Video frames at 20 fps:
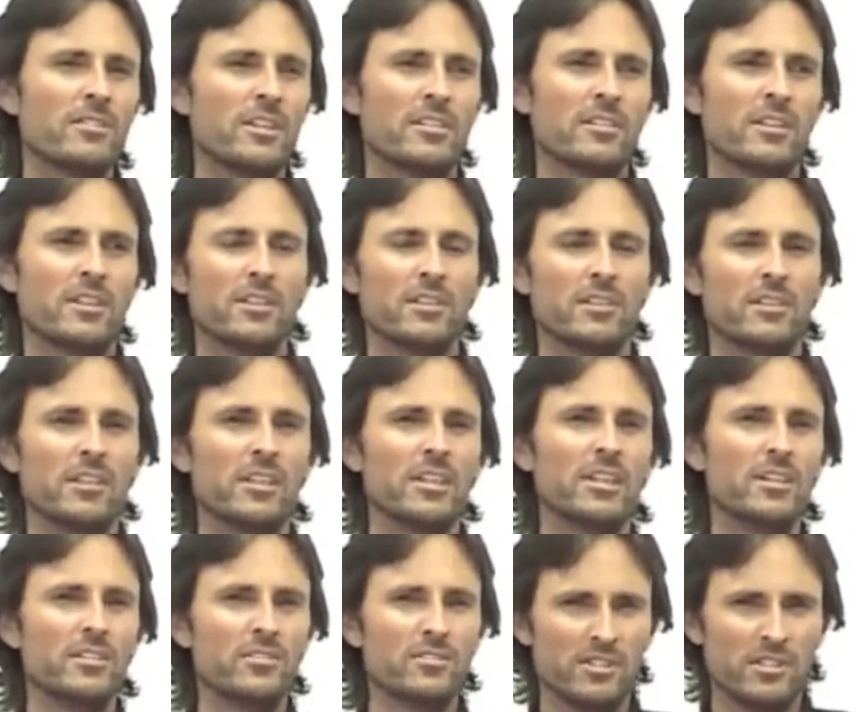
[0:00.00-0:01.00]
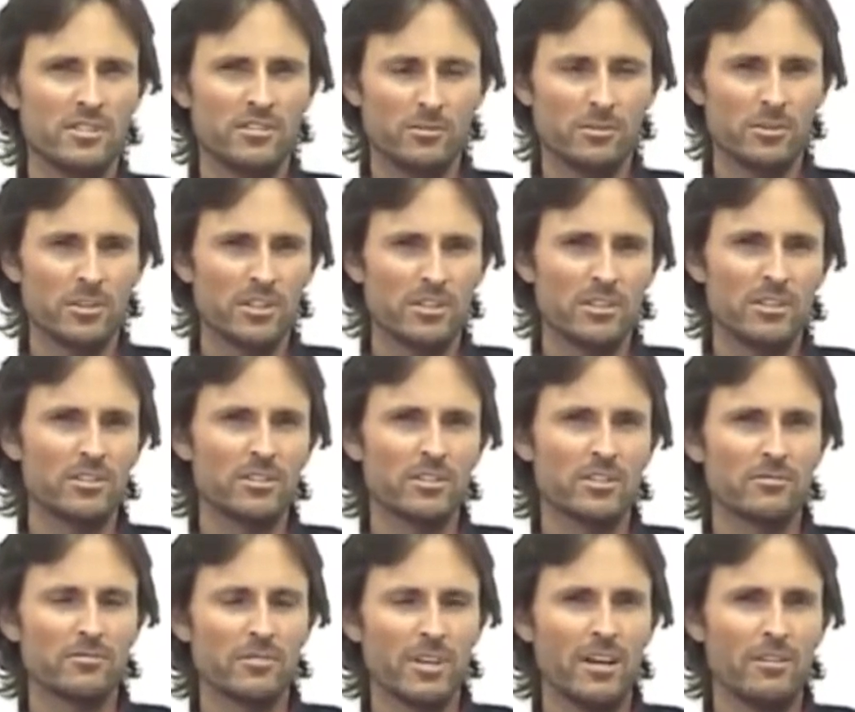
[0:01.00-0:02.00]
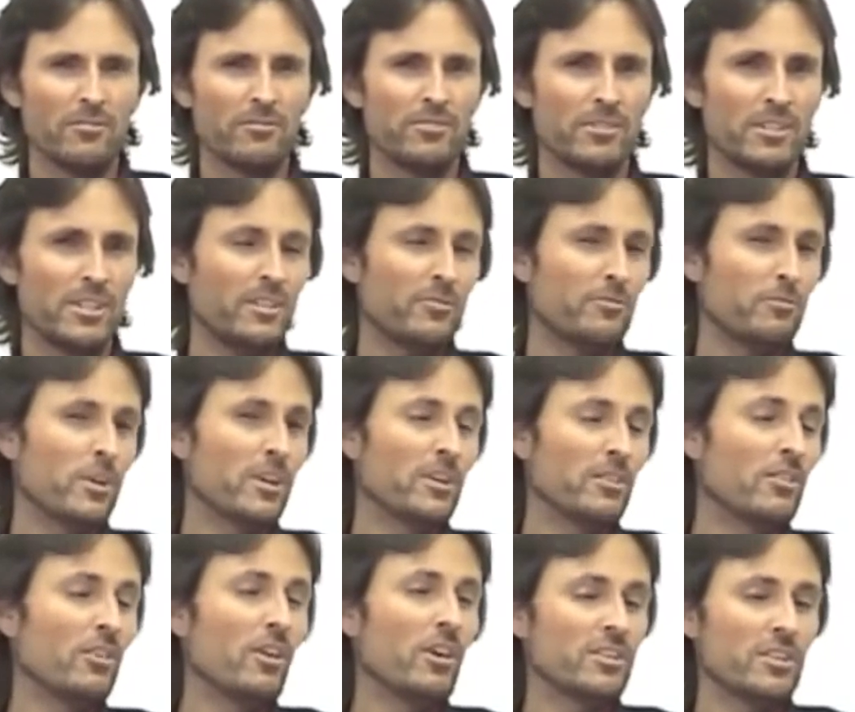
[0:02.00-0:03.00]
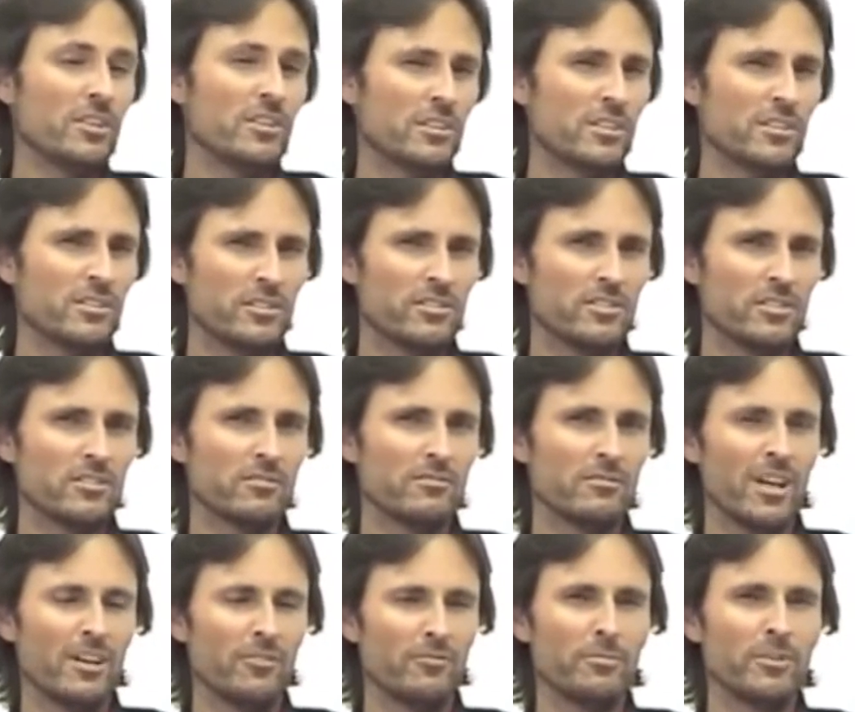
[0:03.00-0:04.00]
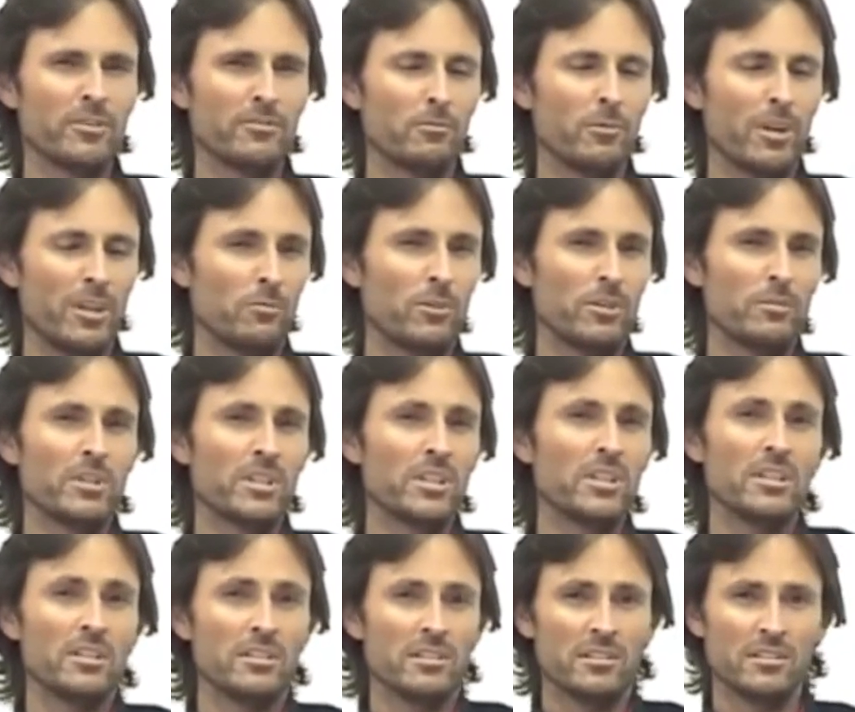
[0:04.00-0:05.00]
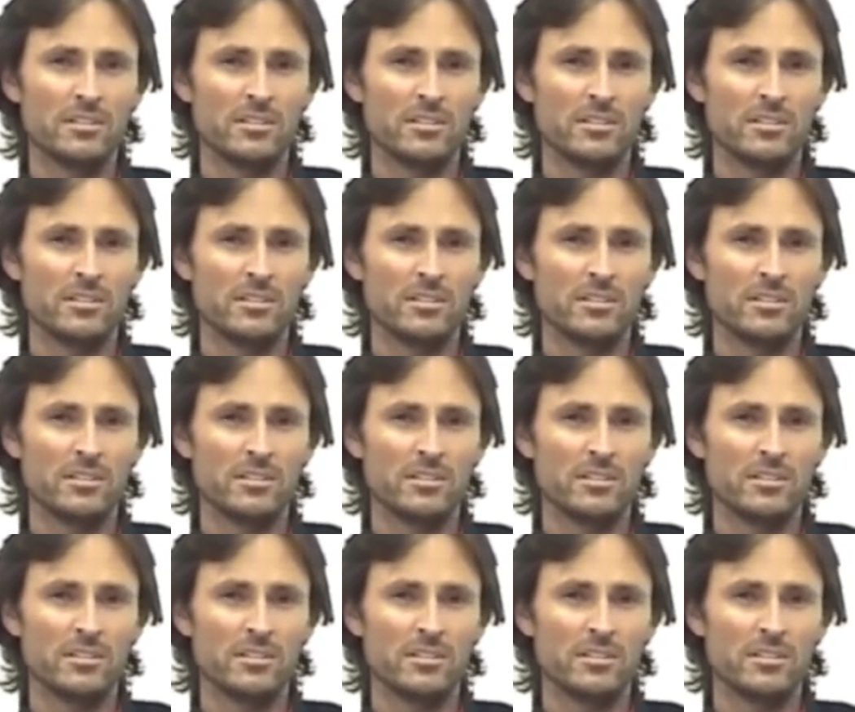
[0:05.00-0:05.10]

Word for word: thing that can lead us into a condition of love, if we're not in a condition of love when we begin.